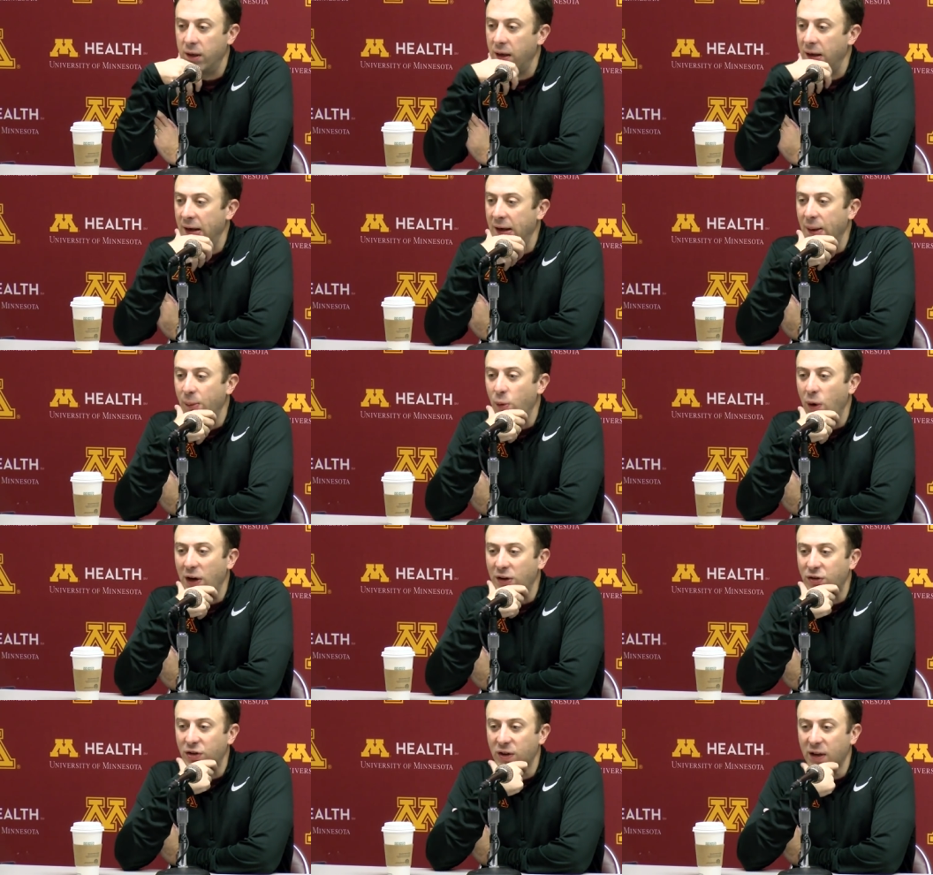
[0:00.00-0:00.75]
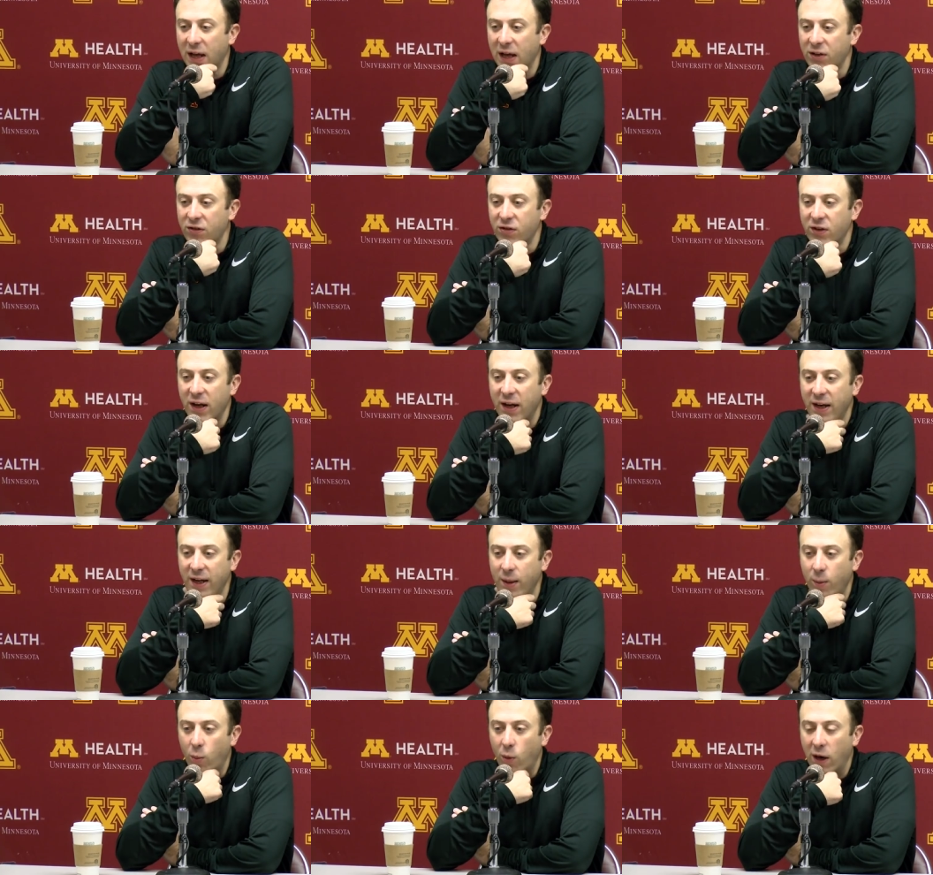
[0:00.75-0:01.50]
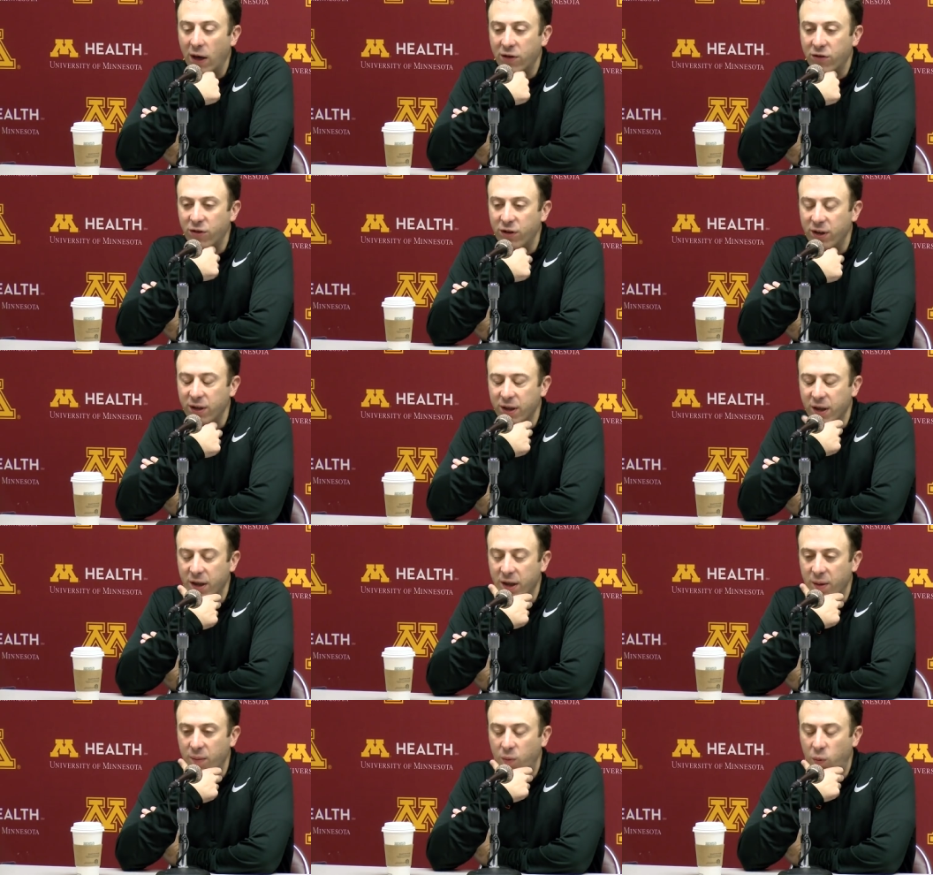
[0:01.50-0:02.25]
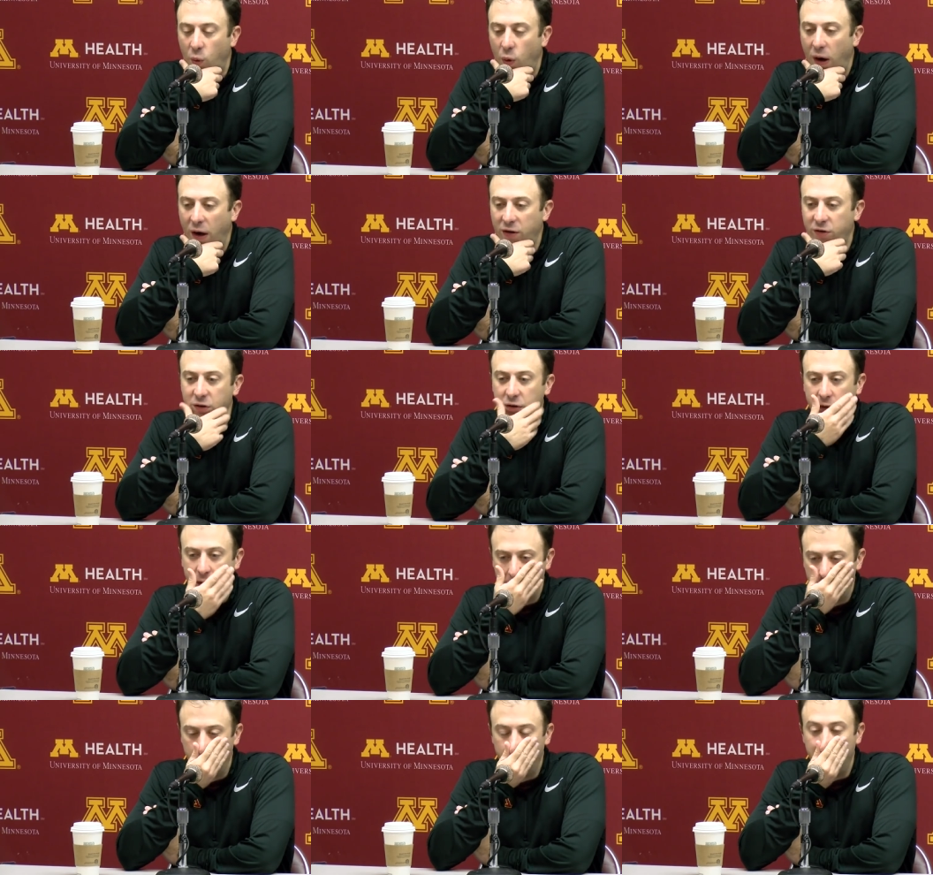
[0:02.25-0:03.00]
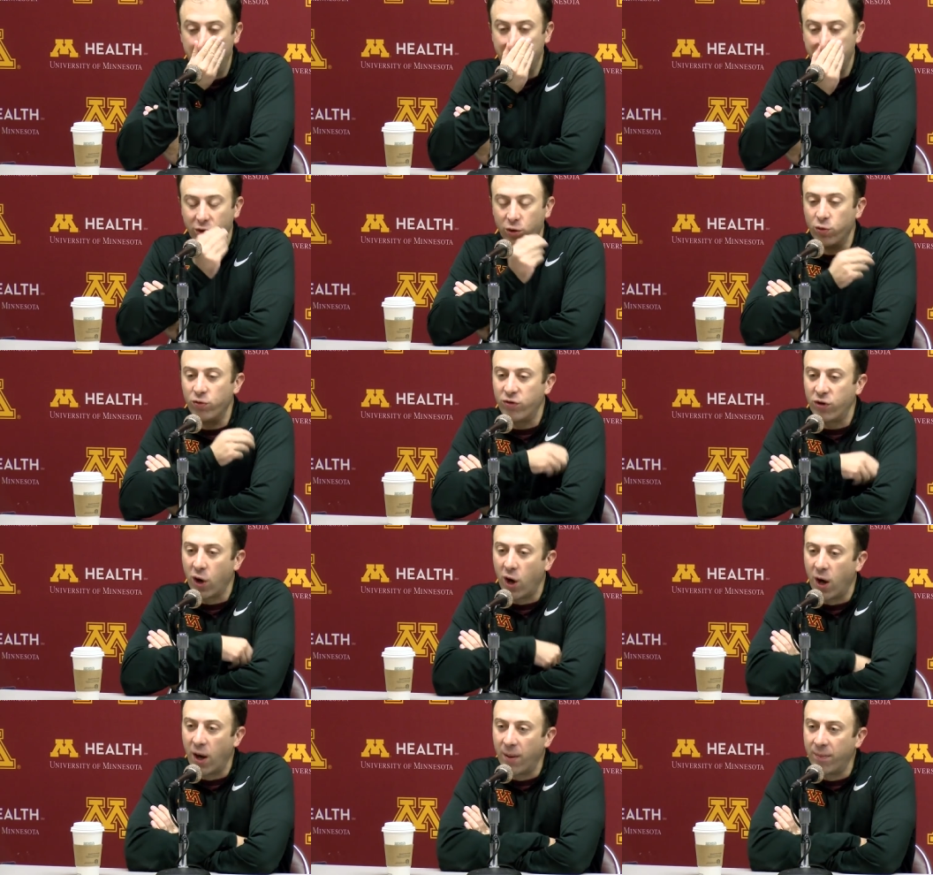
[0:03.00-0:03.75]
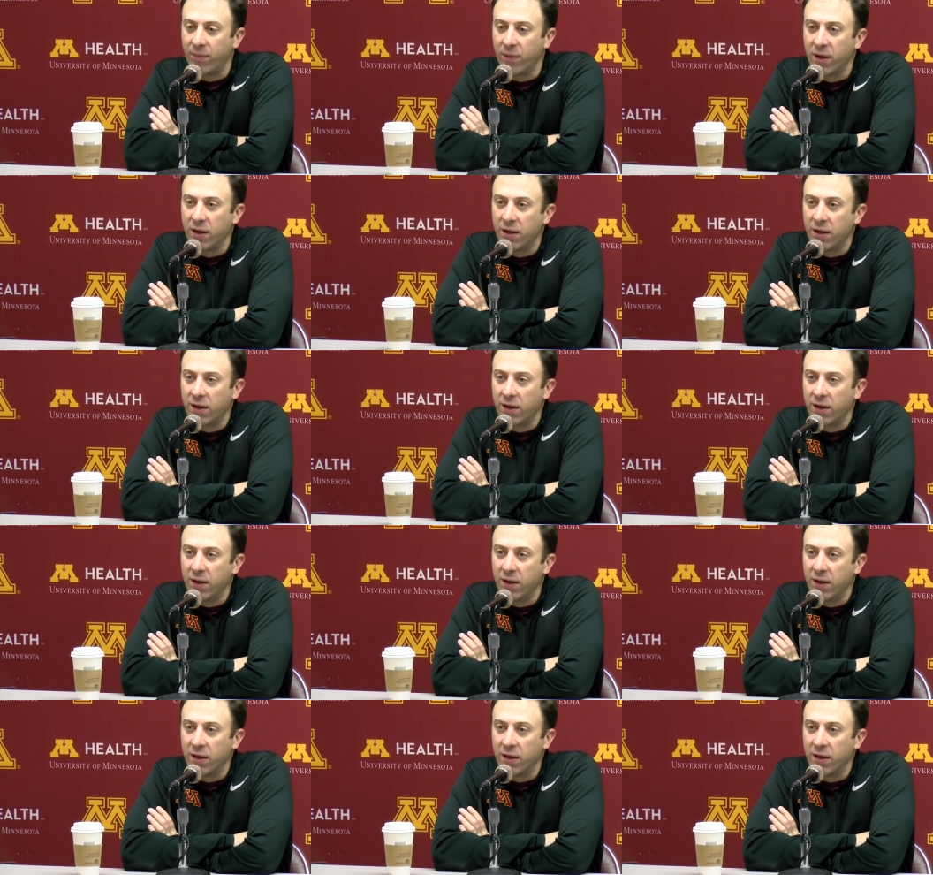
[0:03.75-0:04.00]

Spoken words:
and I'm watching last night, I'm watching Washington beat Utah,